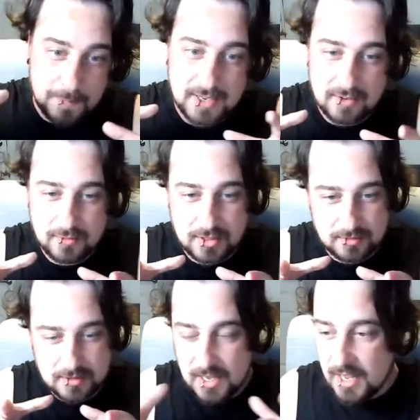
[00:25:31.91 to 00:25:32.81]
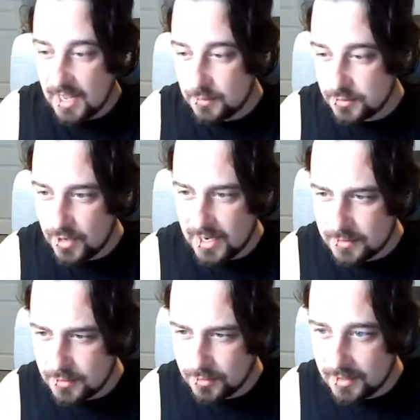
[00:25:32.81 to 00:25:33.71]
Like a, a, and it was great. It's
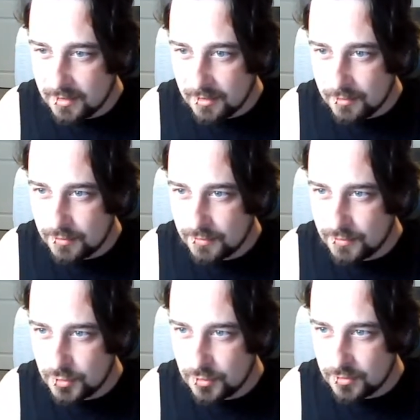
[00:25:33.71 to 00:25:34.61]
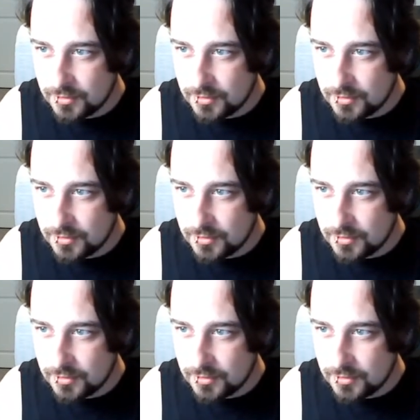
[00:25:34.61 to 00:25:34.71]
called like fruit